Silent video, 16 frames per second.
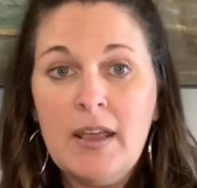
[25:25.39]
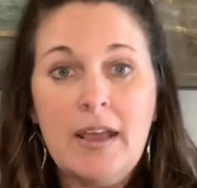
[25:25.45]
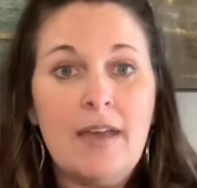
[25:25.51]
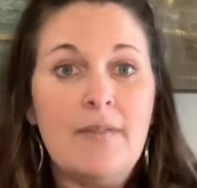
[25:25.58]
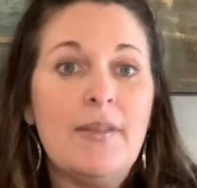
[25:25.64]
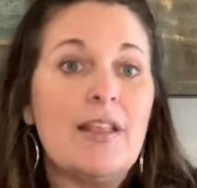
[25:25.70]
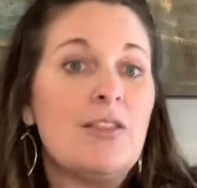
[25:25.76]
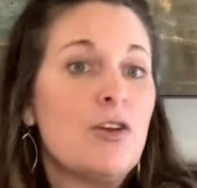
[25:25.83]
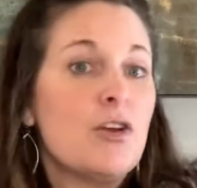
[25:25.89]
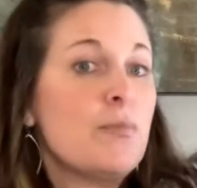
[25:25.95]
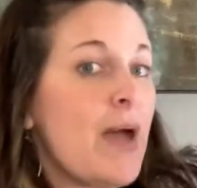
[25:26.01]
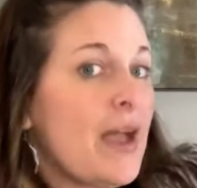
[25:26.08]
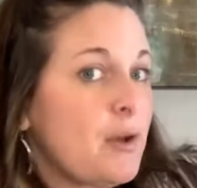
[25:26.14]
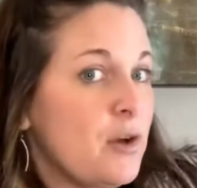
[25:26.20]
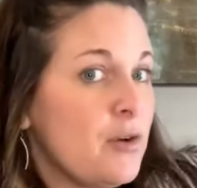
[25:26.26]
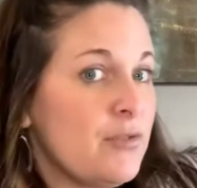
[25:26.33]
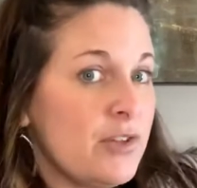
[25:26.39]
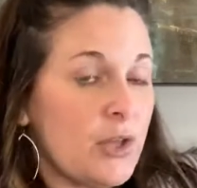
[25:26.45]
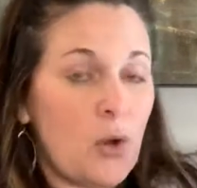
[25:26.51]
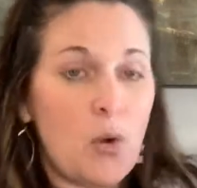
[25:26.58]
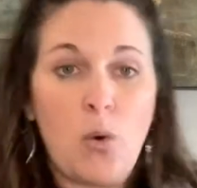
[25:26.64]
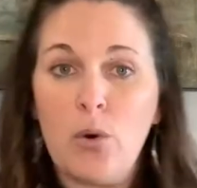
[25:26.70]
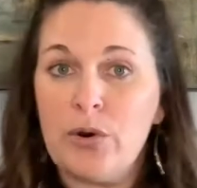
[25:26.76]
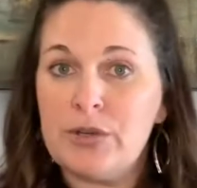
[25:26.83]
And they look back over the
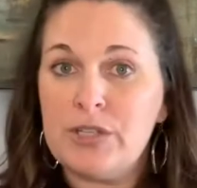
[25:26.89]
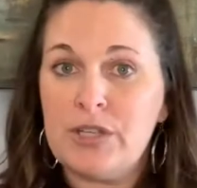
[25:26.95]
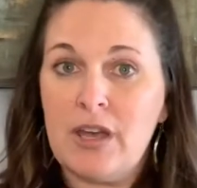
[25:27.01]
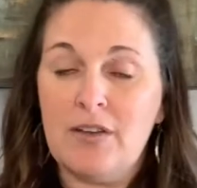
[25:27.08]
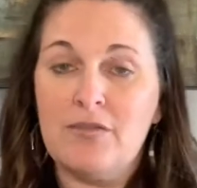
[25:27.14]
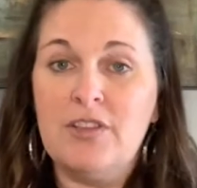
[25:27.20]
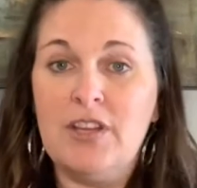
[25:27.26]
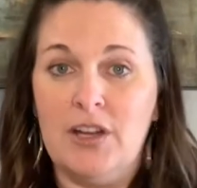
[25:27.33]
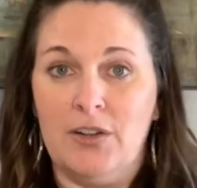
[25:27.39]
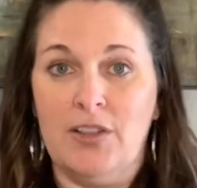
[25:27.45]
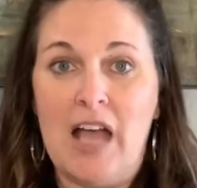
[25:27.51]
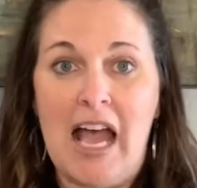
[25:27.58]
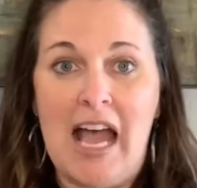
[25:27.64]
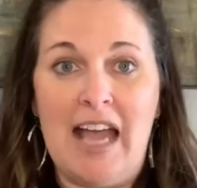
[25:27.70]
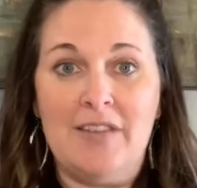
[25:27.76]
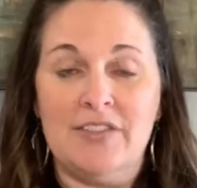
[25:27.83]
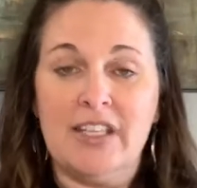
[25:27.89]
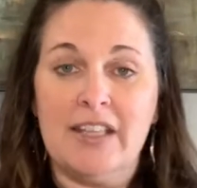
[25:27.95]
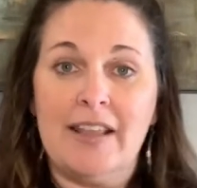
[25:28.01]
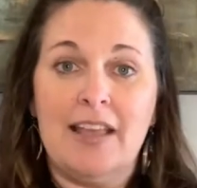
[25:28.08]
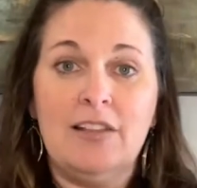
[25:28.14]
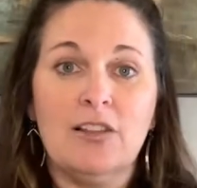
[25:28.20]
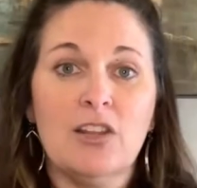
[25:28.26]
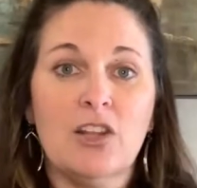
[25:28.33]
course of their lives and
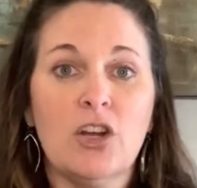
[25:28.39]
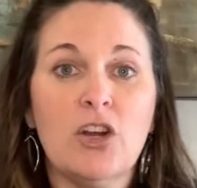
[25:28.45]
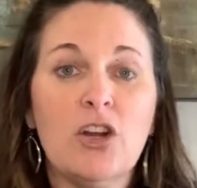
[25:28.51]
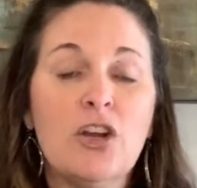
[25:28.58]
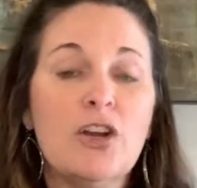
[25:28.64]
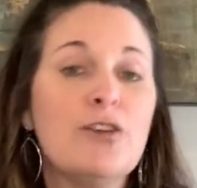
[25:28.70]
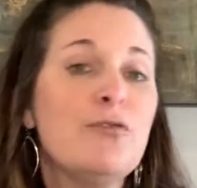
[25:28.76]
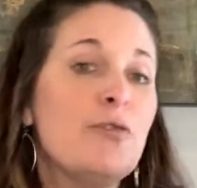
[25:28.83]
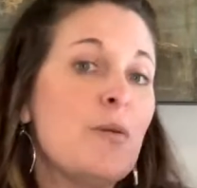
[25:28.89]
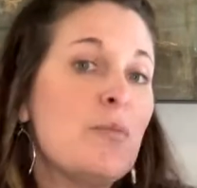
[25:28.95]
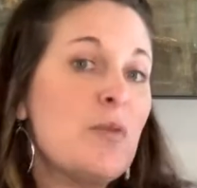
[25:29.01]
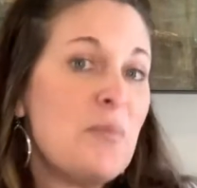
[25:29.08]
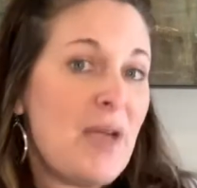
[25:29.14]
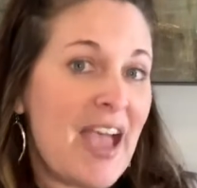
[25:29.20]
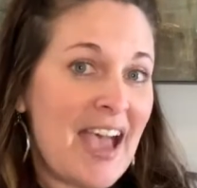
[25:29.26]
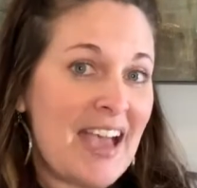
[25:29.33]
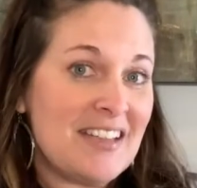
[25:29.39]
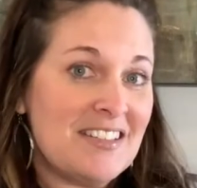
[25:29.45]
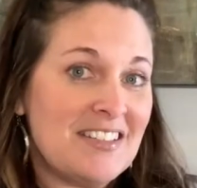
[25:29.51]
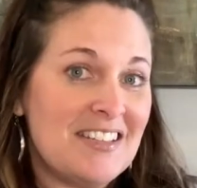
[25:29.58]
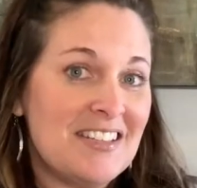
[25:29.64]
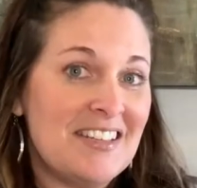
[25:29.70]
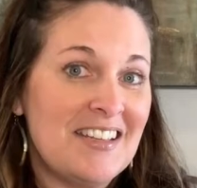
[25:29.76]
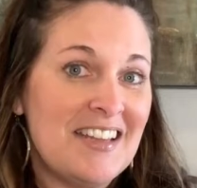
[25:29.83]
they learn from the
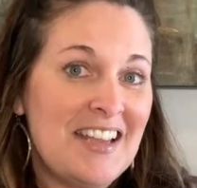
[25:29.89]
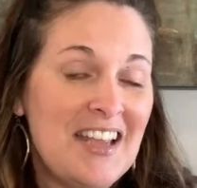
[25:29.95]
past